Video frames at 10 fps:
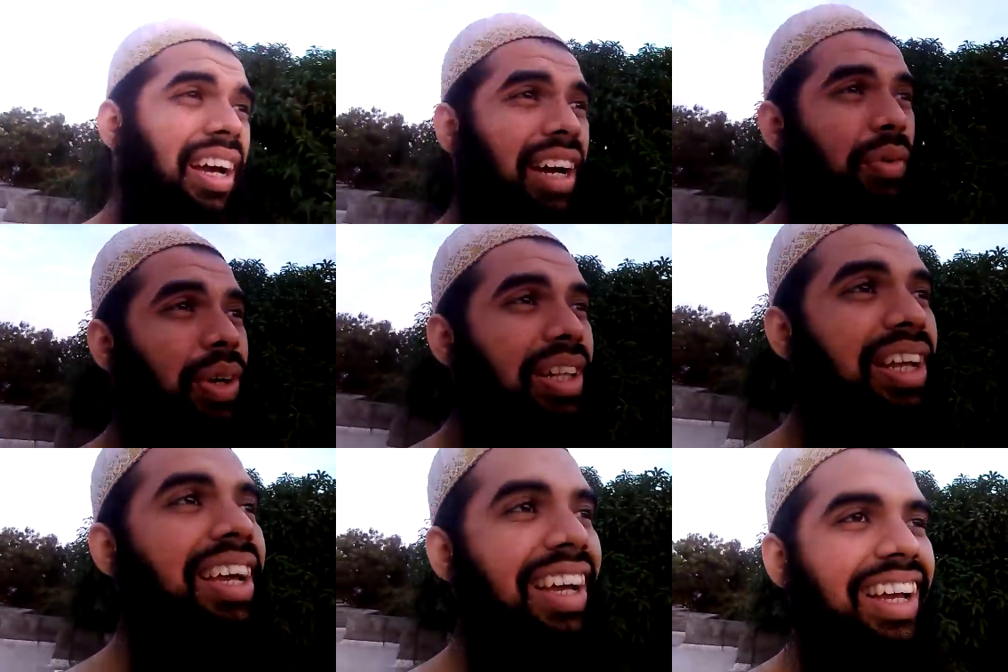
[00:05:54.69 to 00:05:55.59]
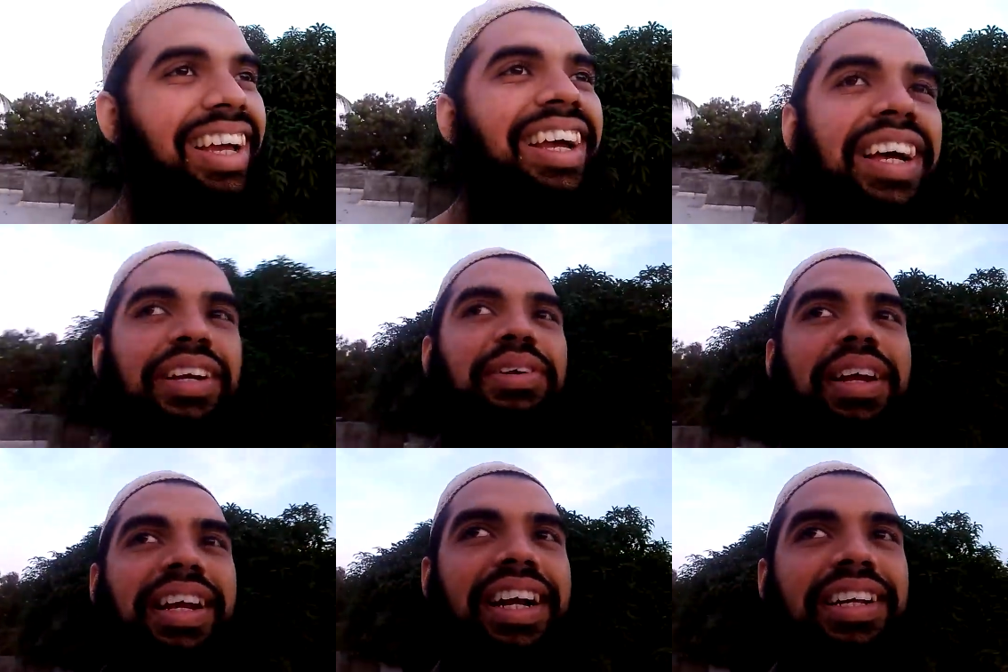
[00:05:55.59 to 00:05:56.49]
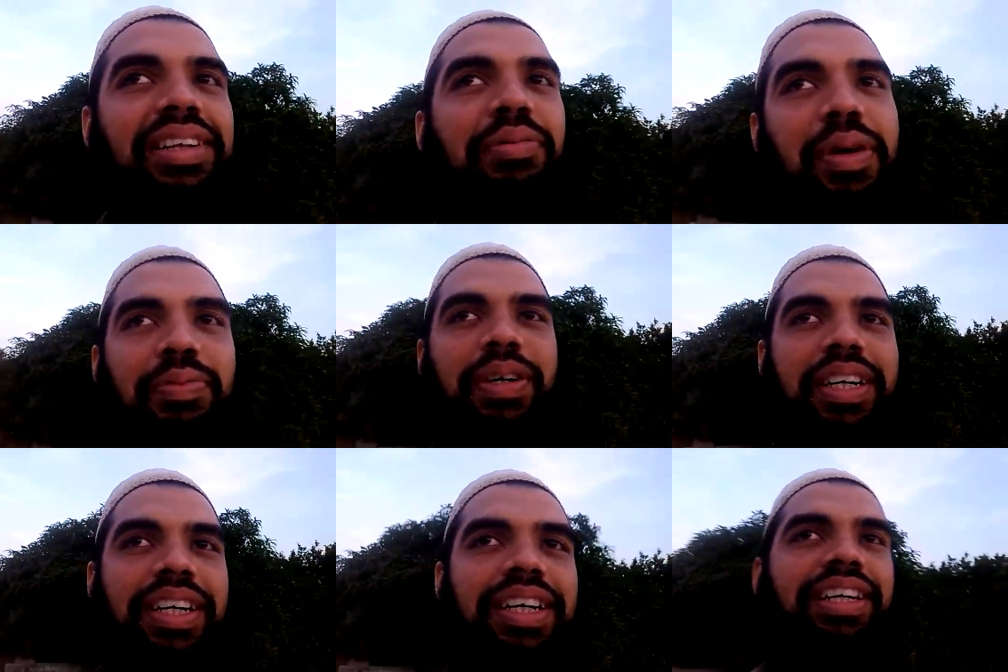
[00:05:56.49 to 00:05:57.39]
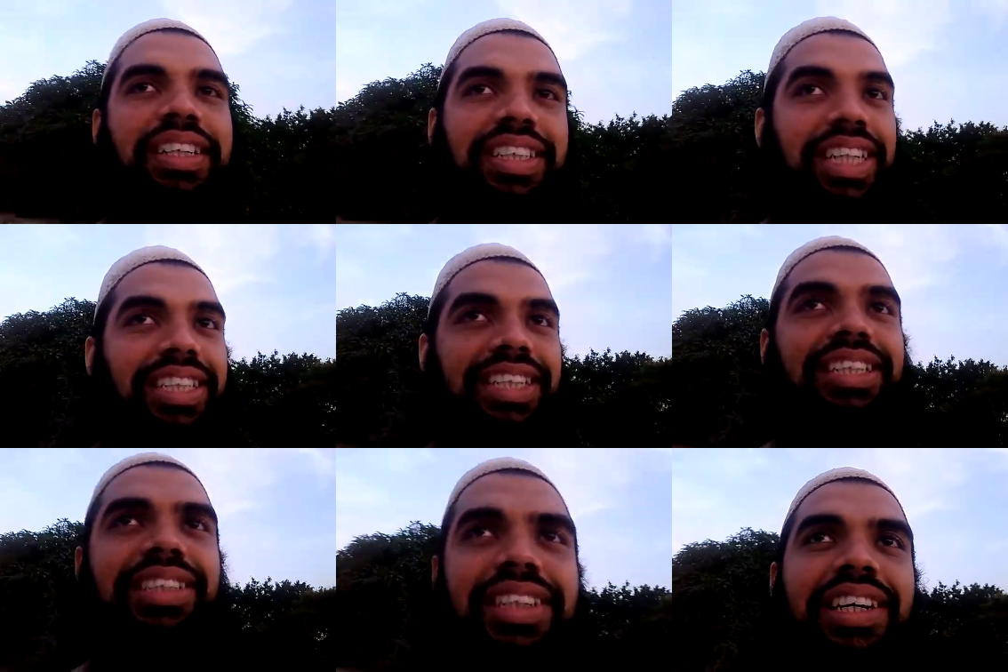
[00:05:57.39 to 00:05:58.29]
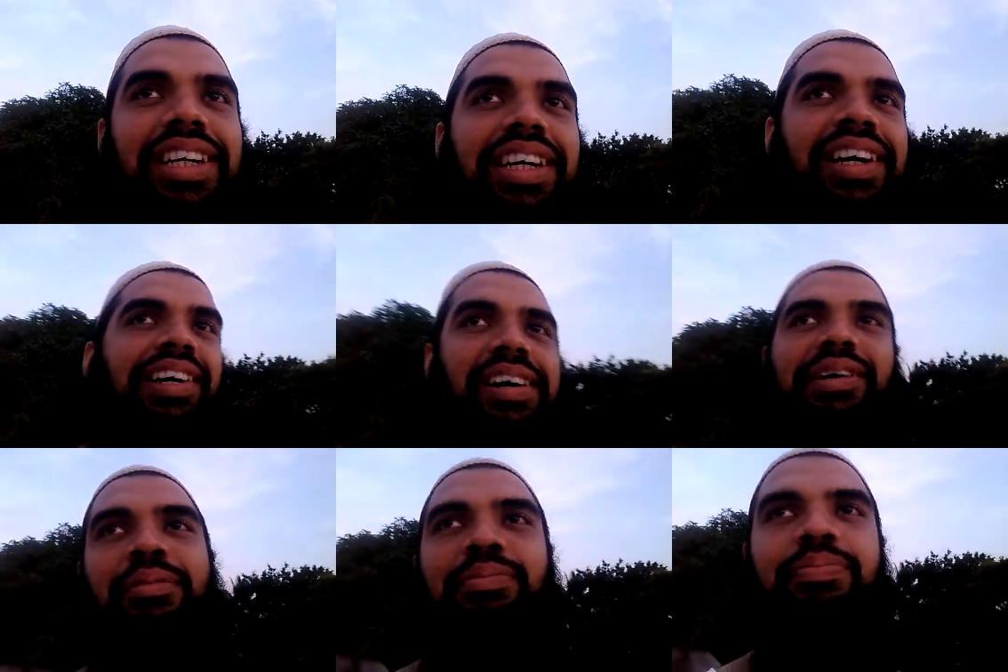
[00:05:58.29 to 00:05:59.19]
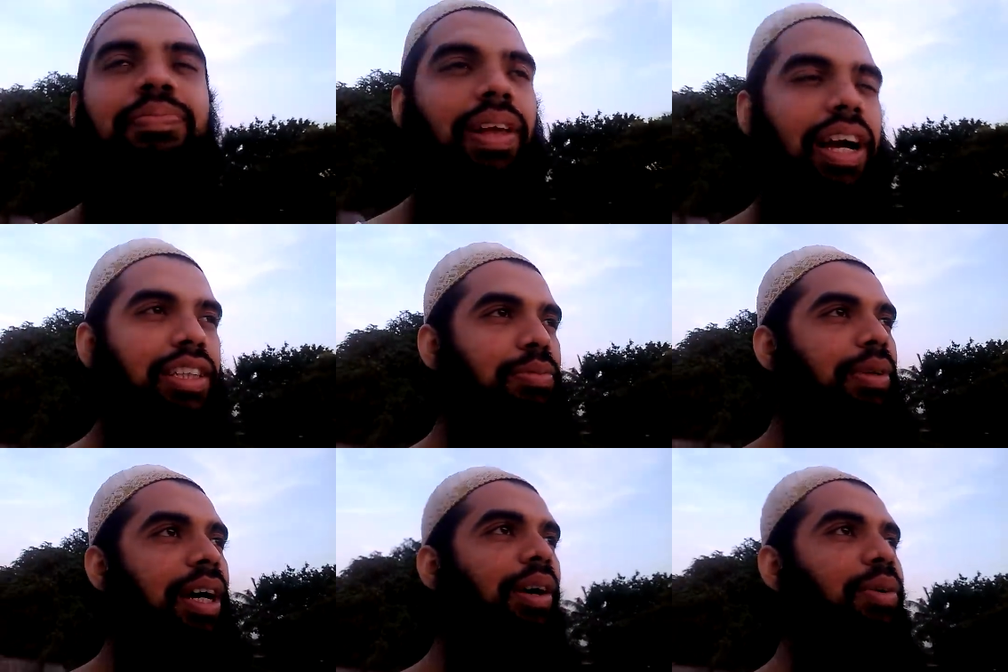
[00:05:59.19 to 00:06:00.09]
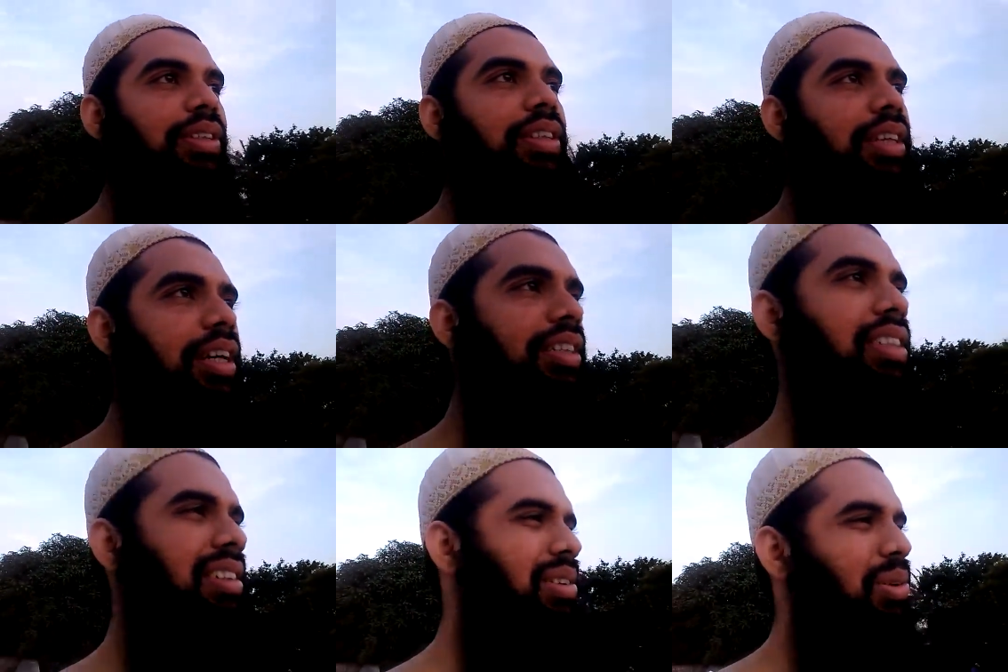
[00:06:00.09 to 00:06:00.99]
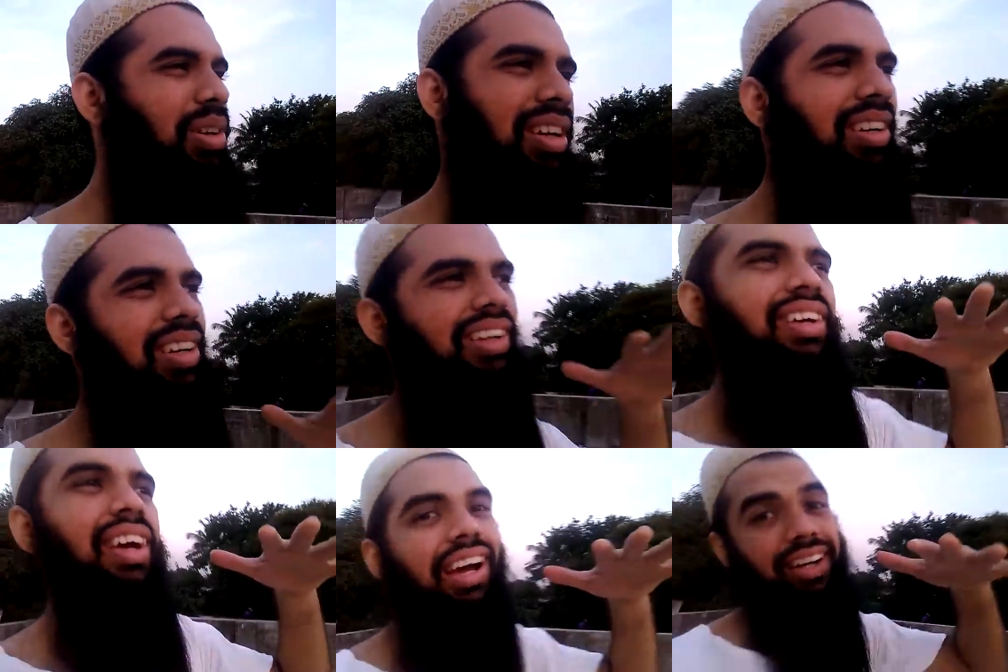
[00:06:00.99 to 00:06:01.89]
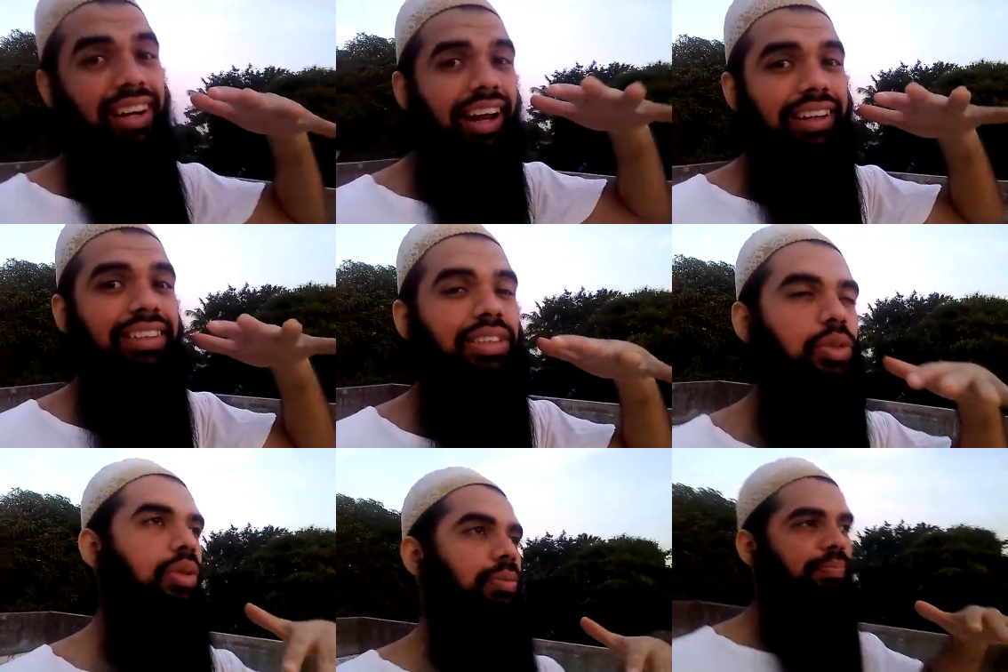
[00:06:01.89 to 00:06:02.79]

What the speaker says: and when during writing the paper, he in gestures asked me how is it. I said okay, I didn't like this too,